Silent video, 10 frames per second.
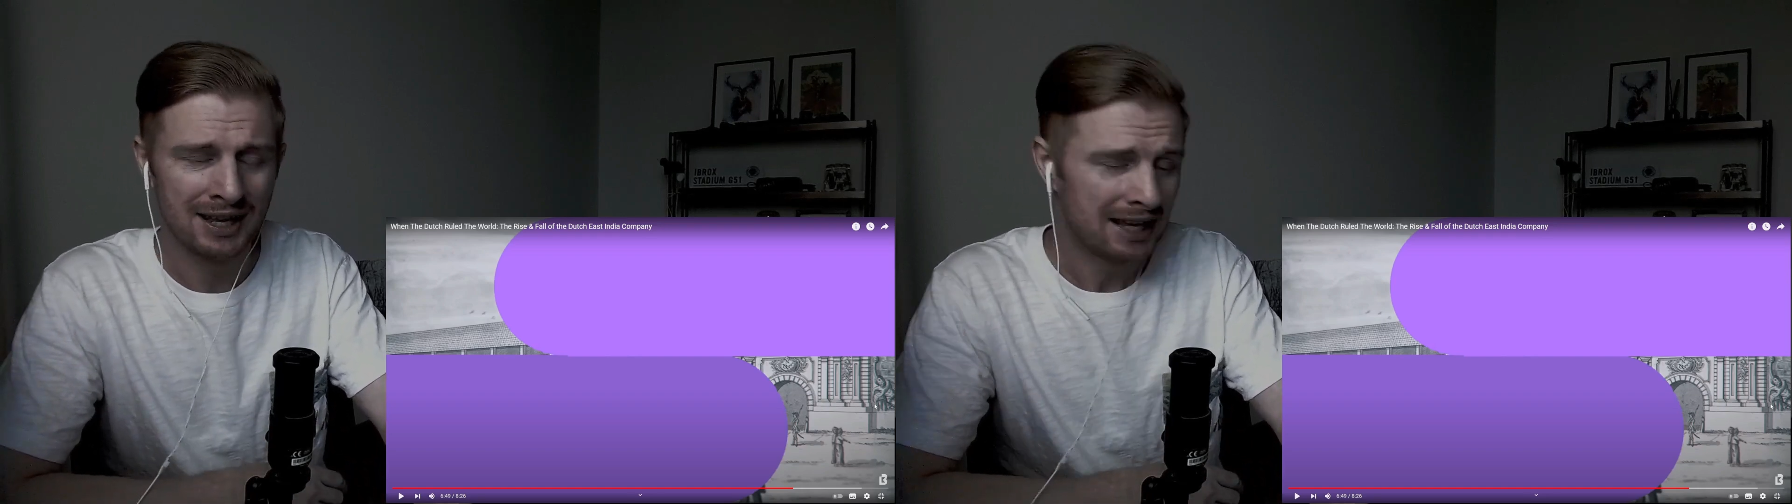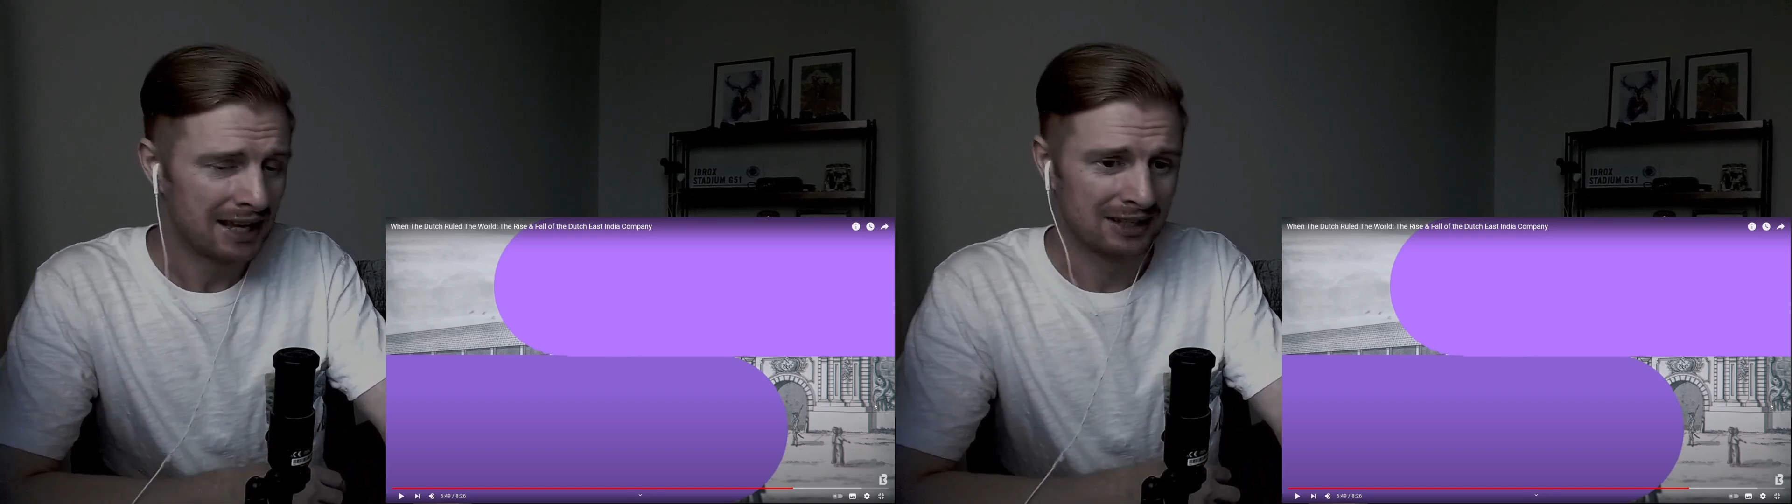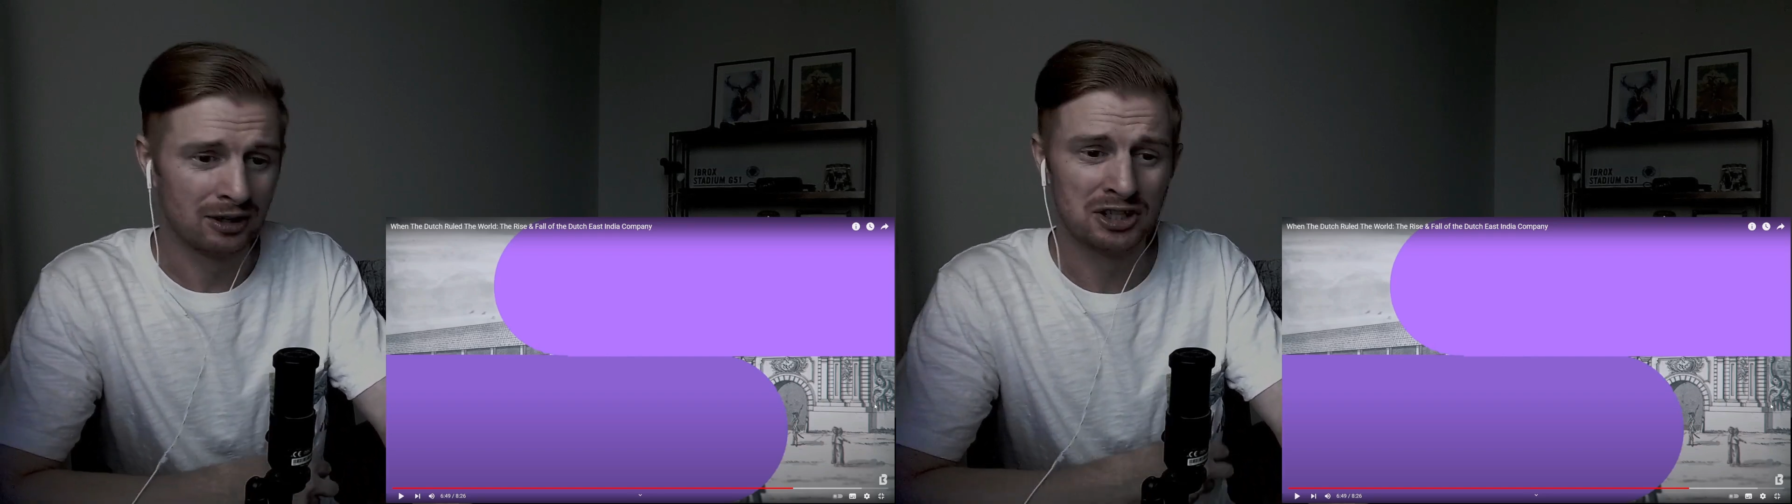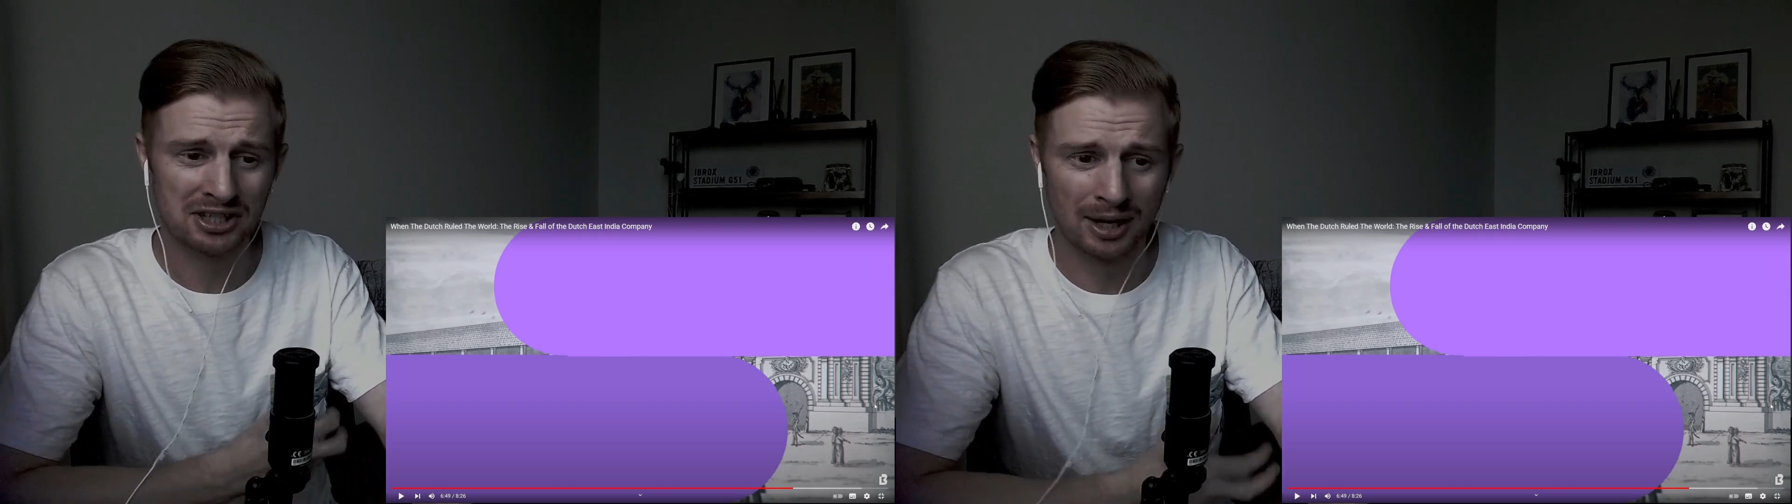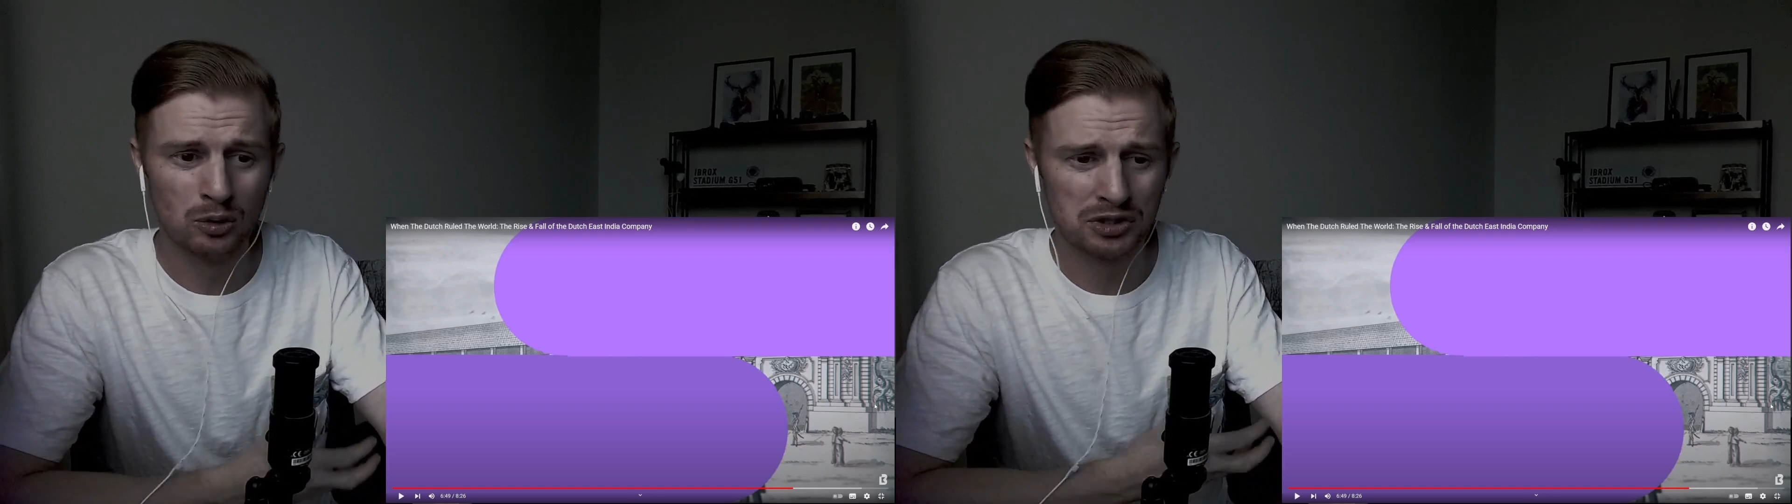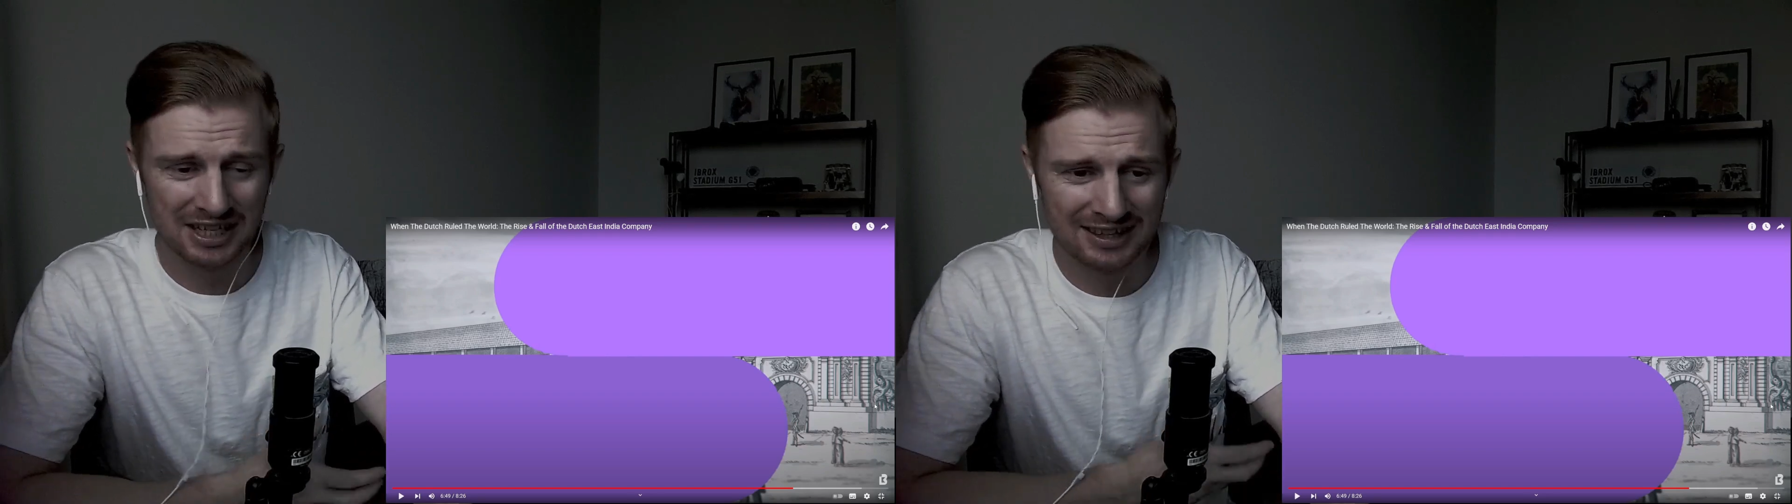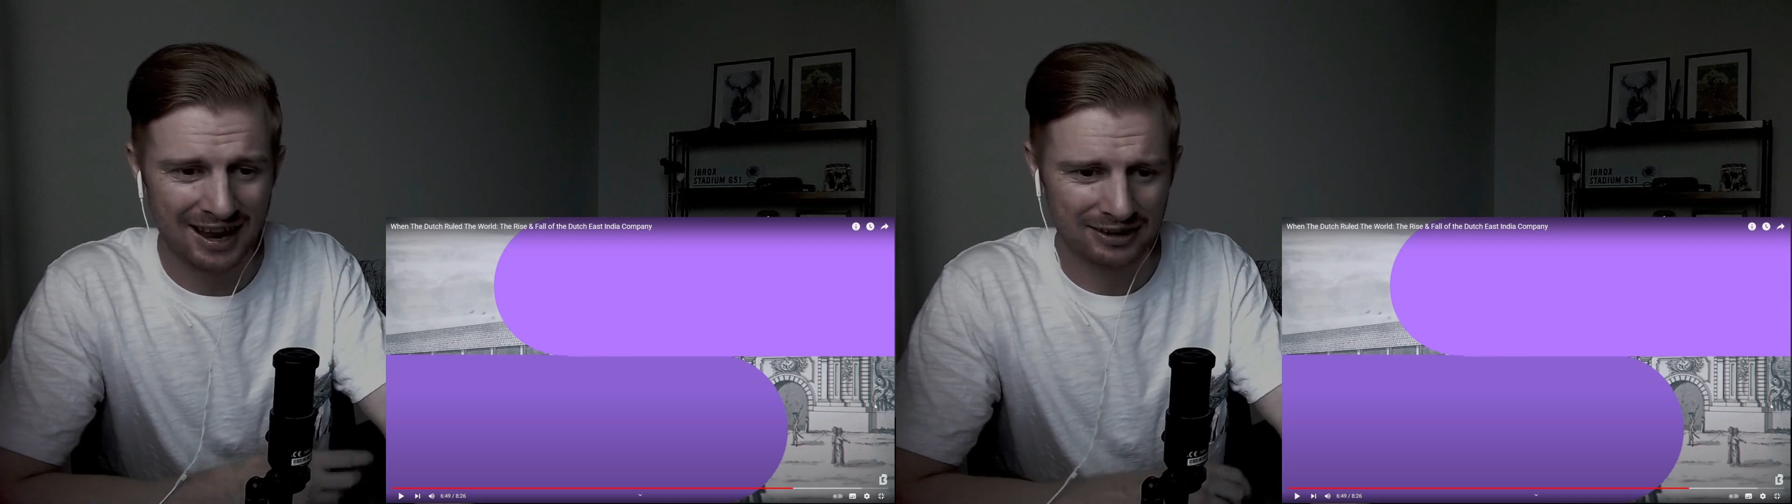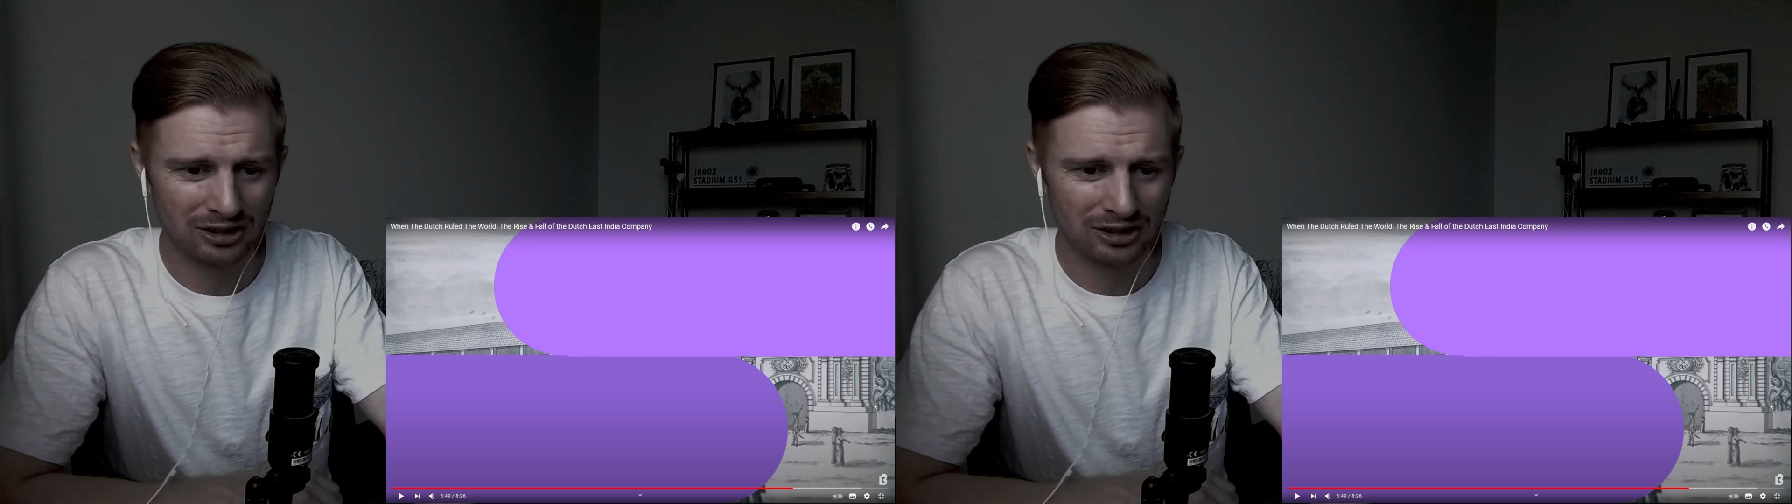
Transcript: You still see that